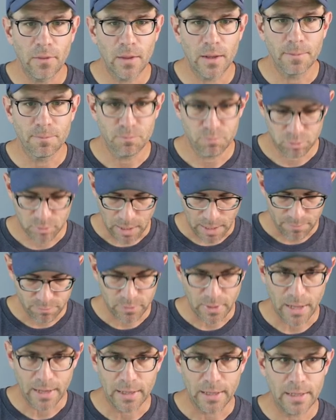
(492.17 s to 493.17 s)
and then
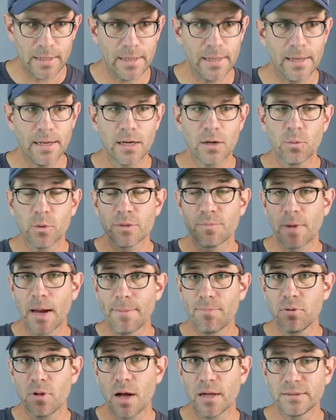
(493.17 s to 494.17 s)
plop that in here with
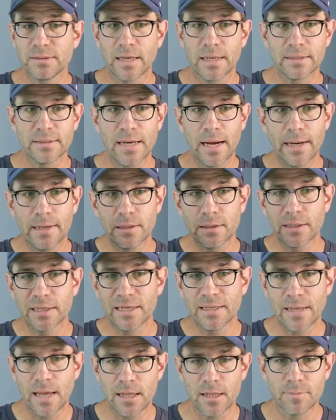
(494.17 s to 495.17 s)
my plot.title
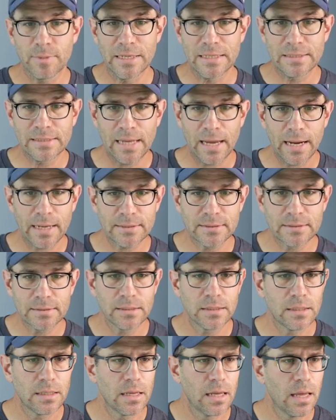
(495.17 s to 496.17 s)
in element
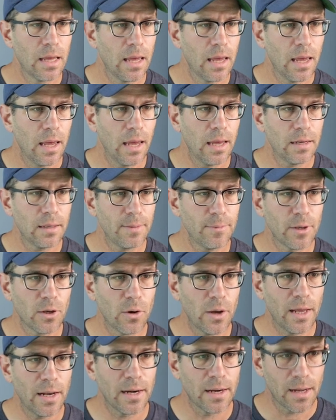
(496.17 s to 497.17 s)
text. And let me
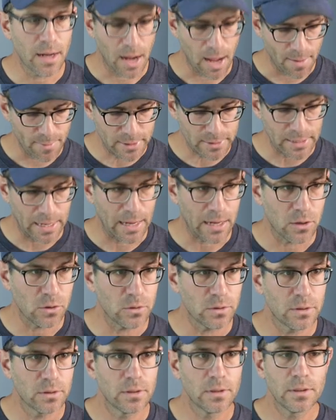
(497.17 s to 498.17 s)
go ahead and comment
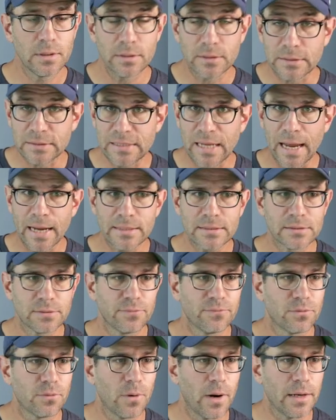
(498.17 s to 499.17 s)
out the
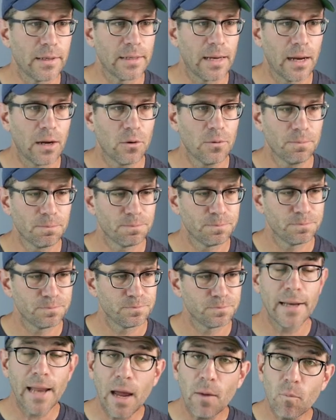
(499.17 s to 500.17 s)
text for right now.
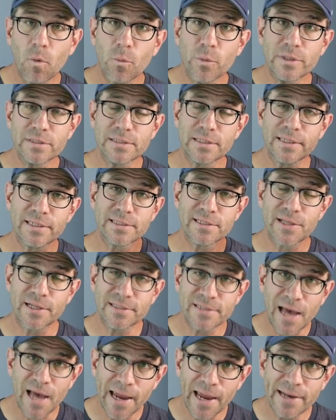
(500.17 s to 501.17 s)
And now what we see is
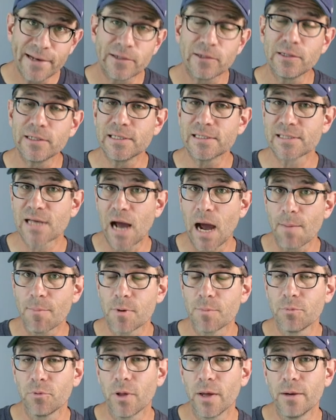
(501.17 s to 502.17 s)
the title is
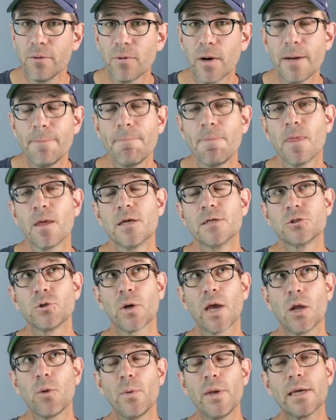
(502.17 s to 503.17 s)
copperplate, right? So
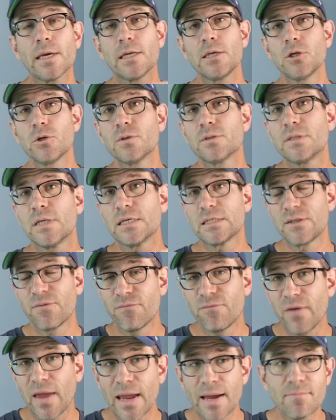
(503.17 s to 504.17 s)
again, we can use this
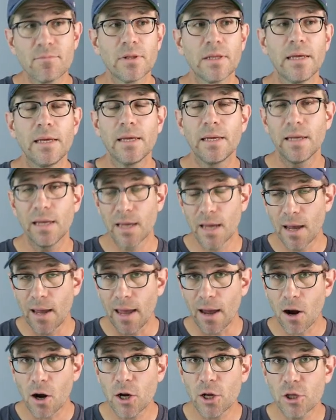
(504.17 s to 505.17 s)
family
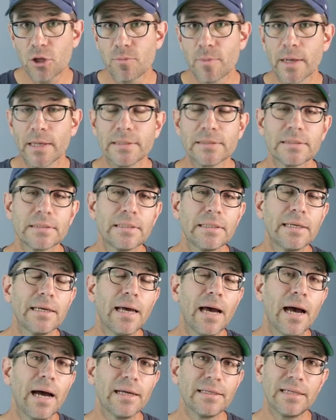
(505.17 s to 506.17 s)
argument
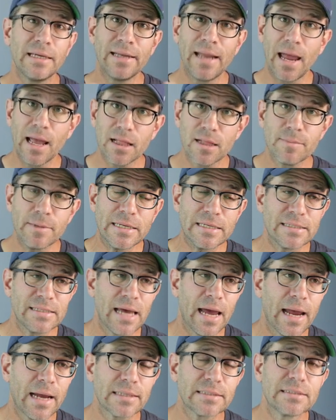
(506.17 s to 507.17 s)
uh, in element
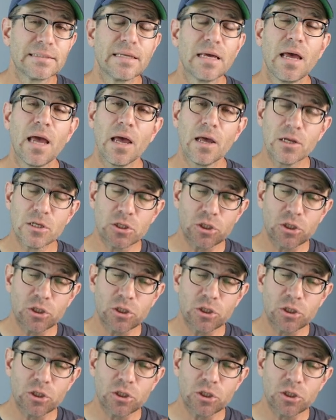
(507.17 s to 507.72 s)
text